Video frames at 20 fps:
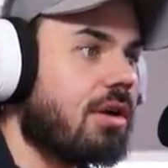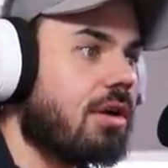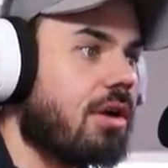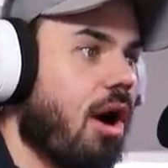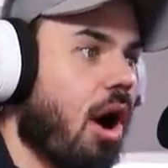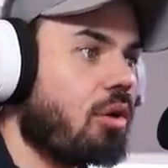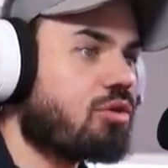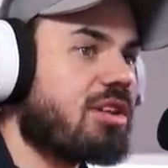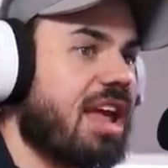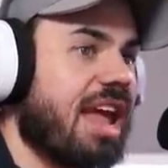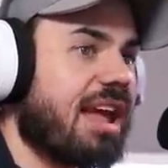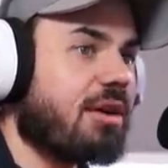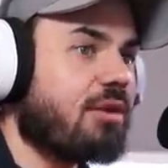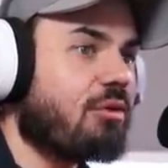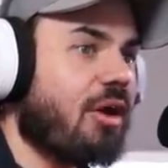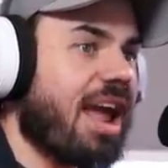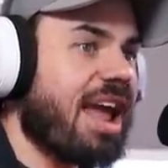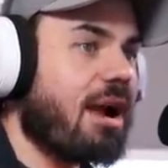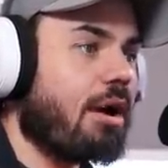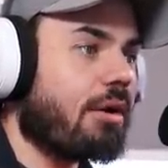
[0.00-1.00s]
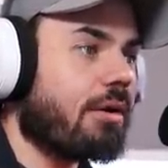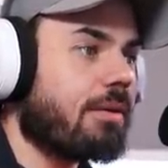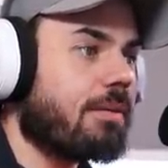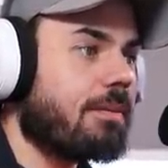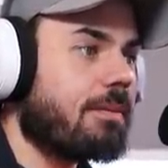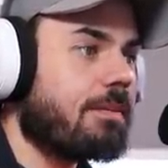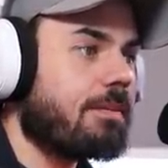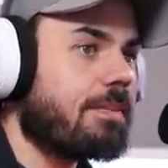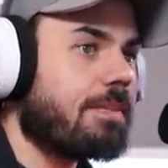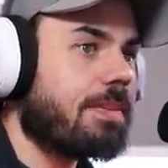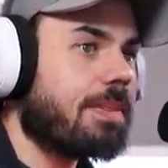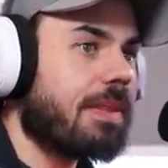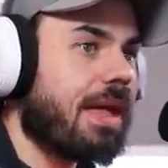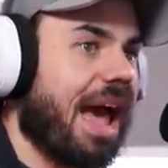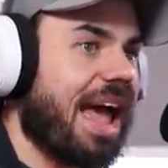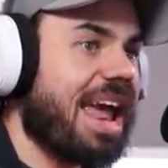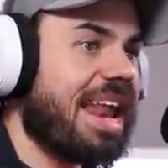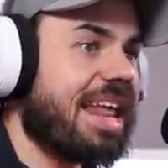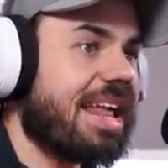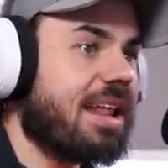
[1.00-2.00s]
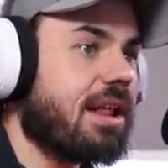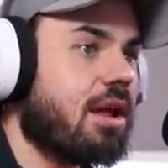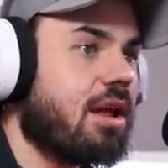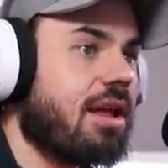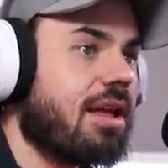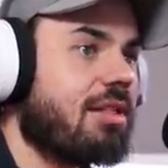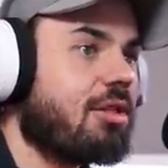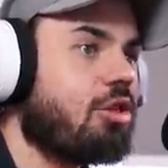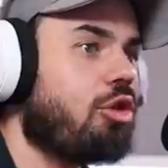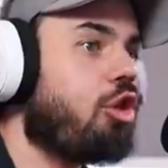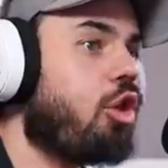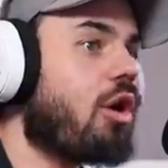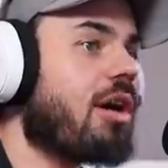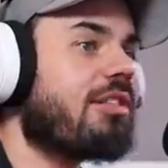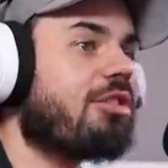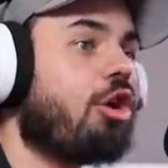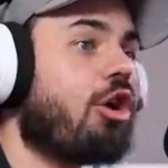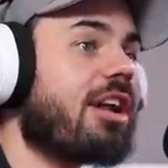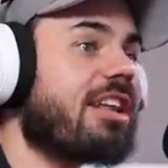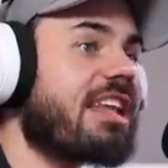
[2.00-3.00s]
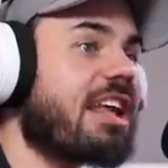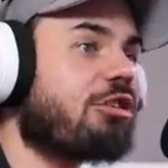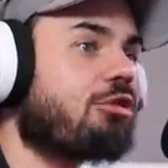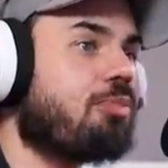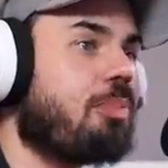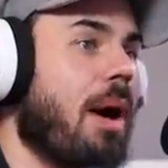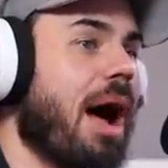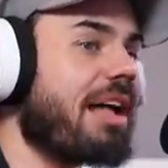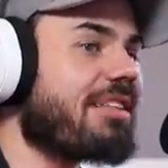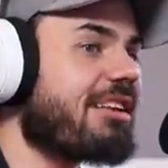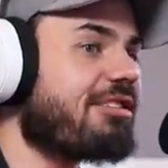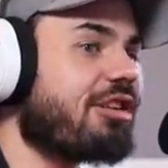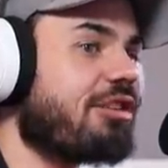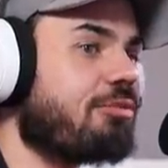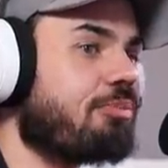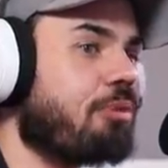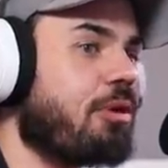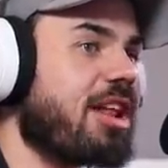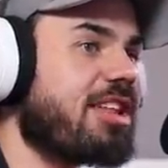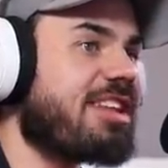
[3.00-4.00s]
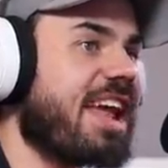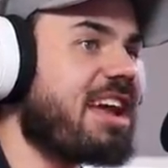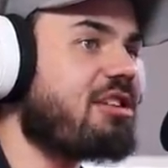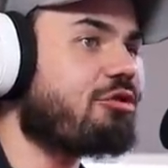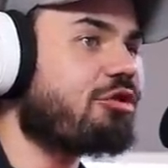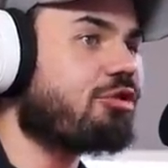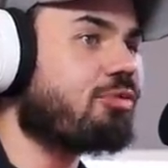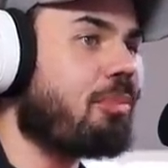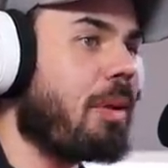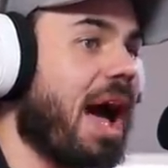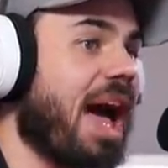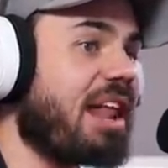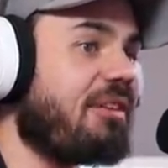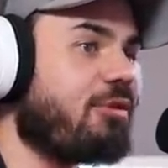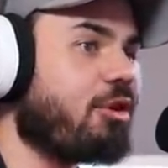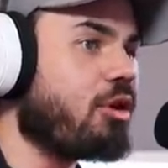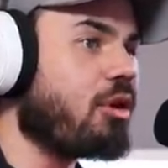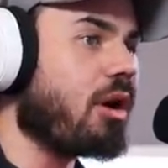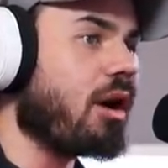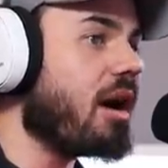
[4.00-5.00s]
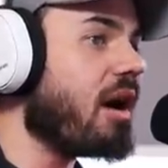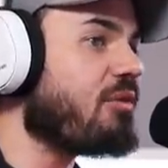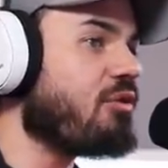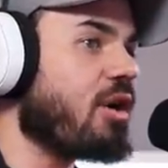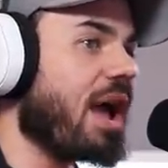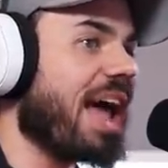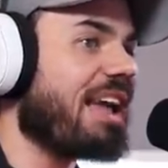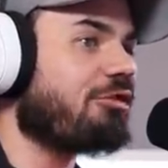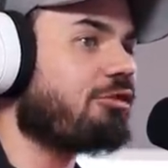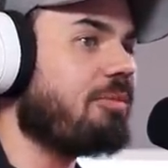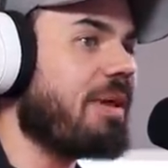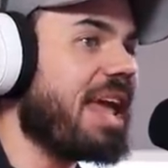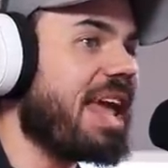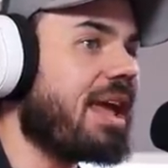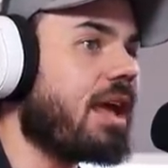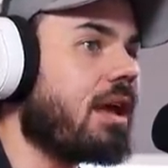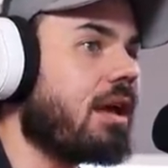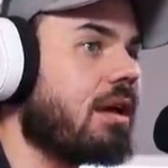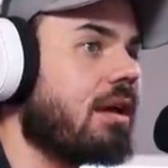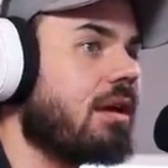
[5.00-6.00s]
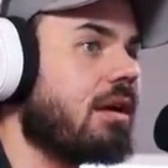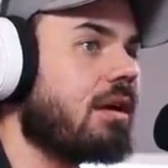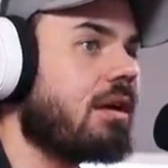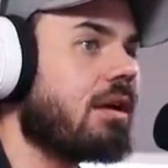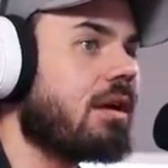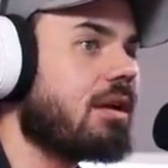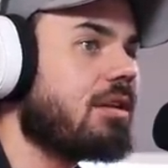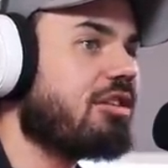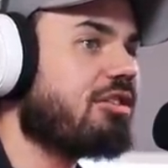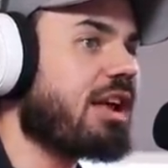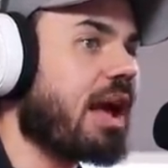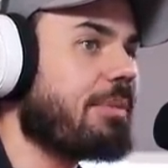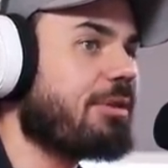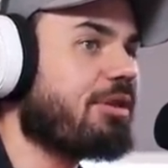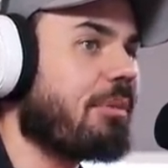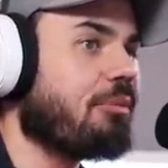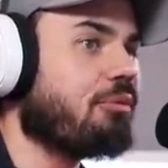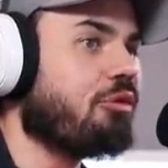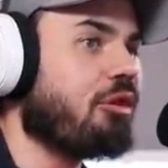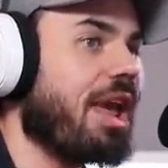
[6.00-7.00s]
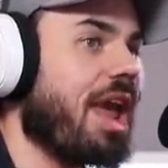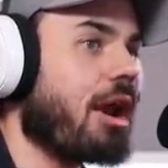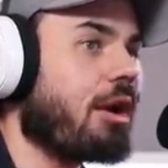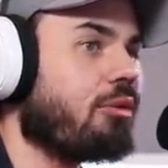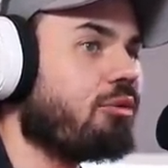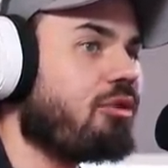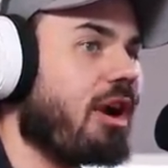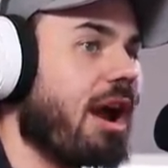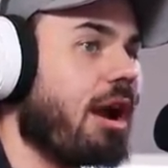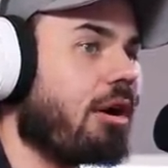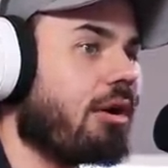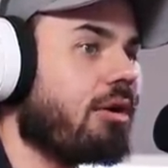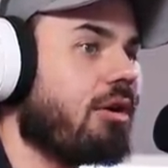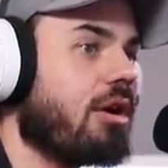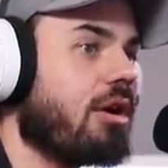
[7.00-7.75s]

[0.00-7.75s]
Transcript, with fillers: Oh, dig, right here. I hit it. Look, look at this spot. That's a pretty dangerous spot if you if you ask me. This gotta be something rare. rare.